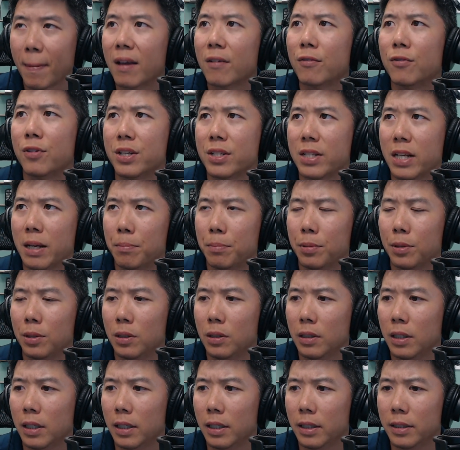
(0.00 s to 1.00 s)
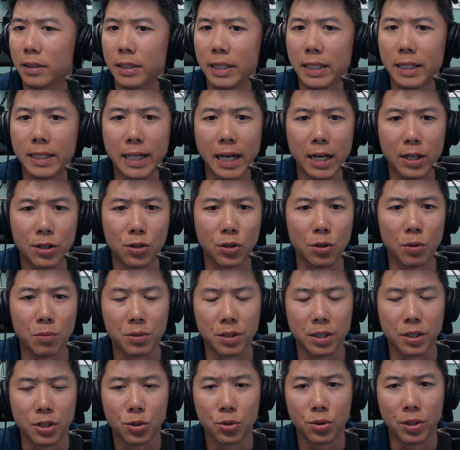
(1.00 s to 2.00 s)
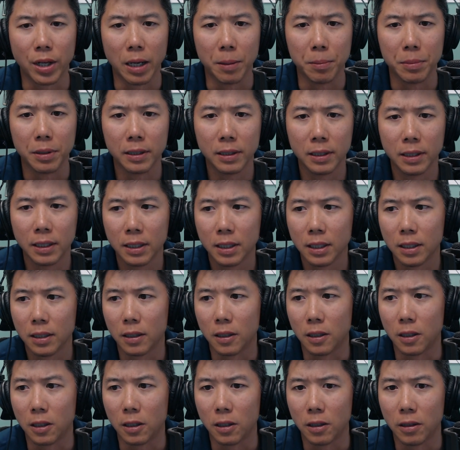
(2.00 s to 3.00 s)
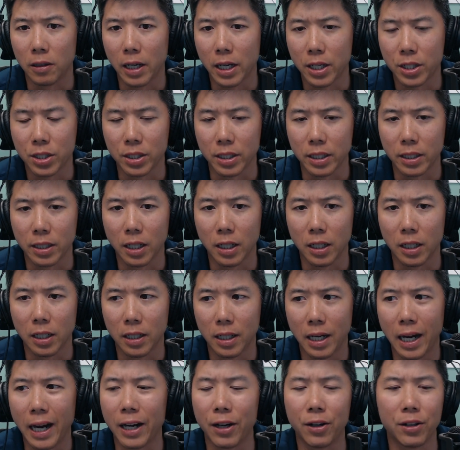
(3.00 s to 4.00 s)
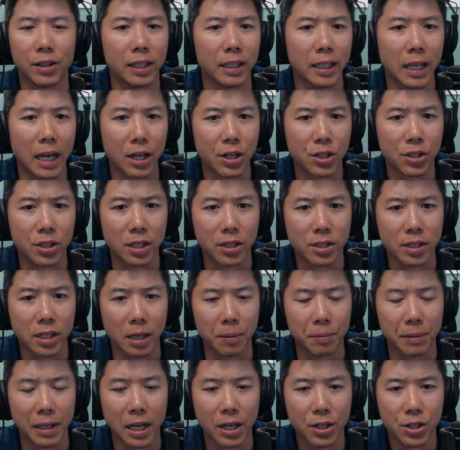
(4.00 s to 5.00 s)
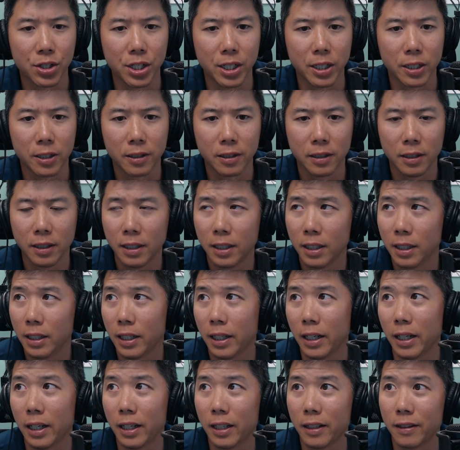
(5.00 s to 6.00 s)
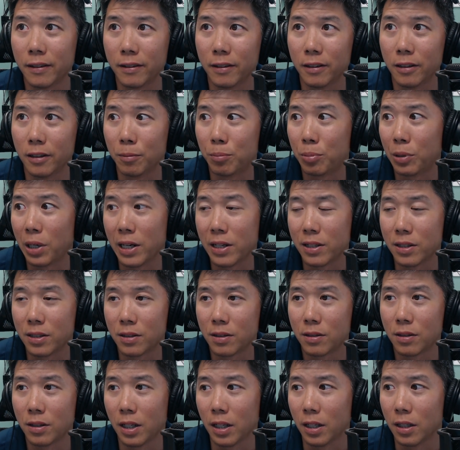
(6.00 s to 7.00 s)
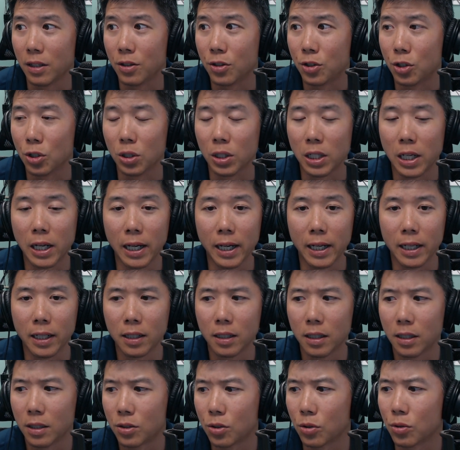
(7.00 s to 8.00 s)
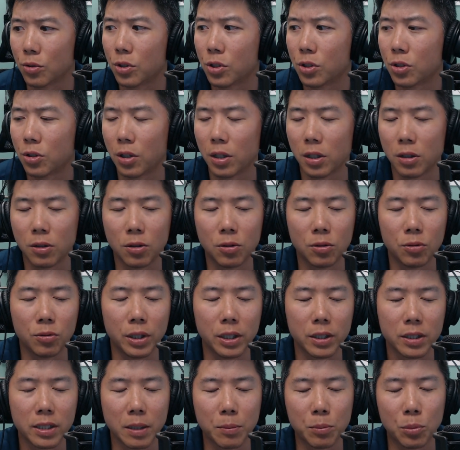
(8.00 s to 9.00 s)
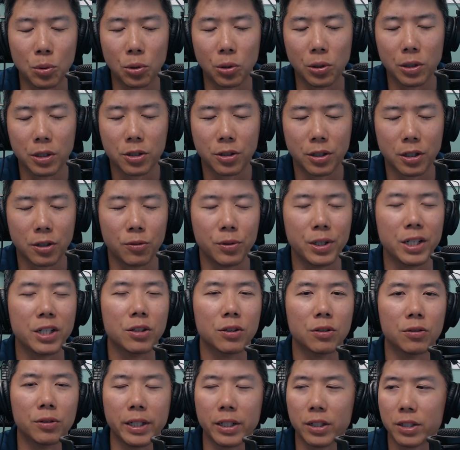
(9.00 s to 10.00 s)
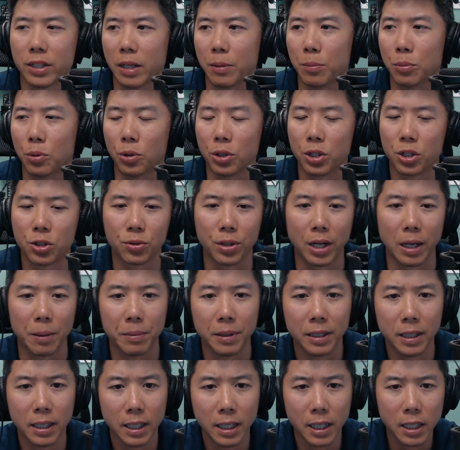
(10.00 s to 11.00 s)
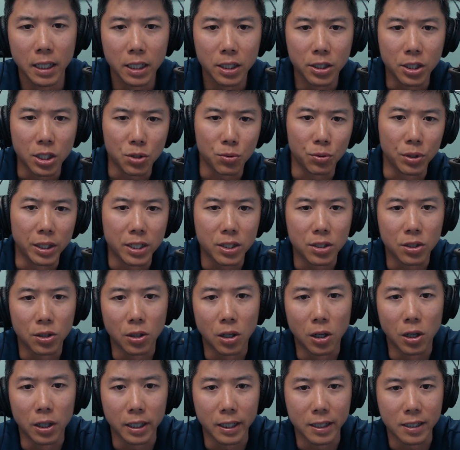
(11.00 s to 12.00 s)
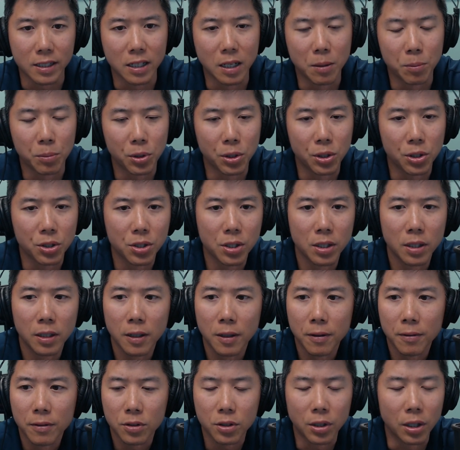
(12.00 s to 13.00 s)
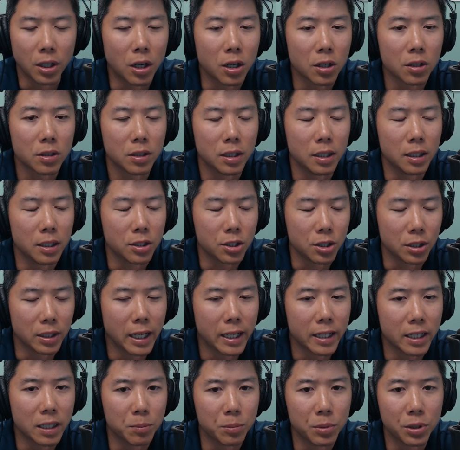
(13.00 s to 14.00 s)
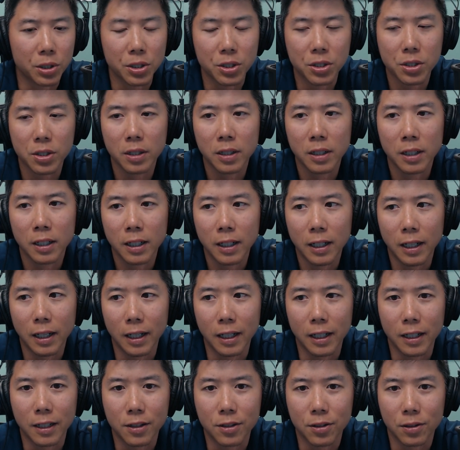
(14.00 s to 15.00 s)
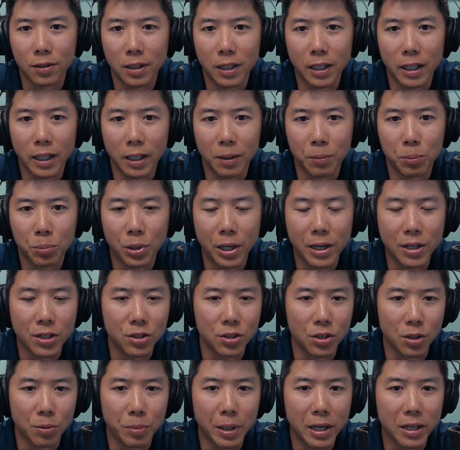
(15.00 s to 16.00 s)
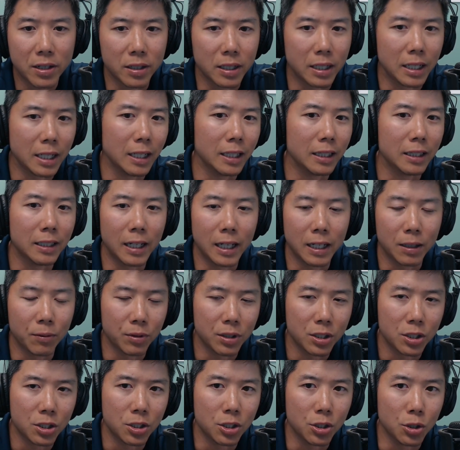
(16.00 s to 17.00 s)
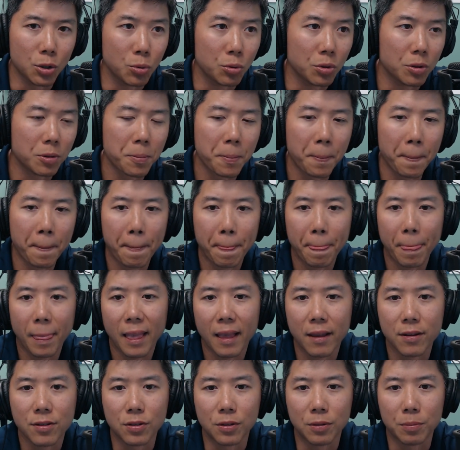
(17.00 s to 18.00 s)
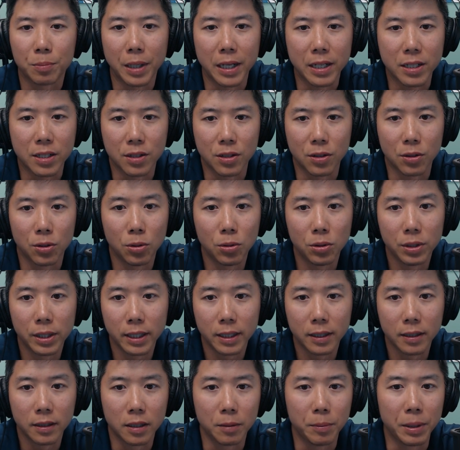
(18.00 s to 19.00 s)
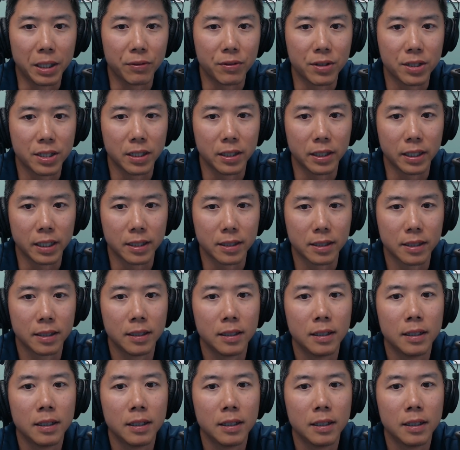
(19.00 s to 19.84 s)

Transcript: For example, uh, detached homes in Treb are actually uh, higher than last this time last year, and the price in July. So Toronto Real Estate Board, Toronto Regional Real Estate Board, Treb, just released their August numbers sorry, uh, July numbers, and July prices are basically in line with June. So prices are holding, they're being resilient.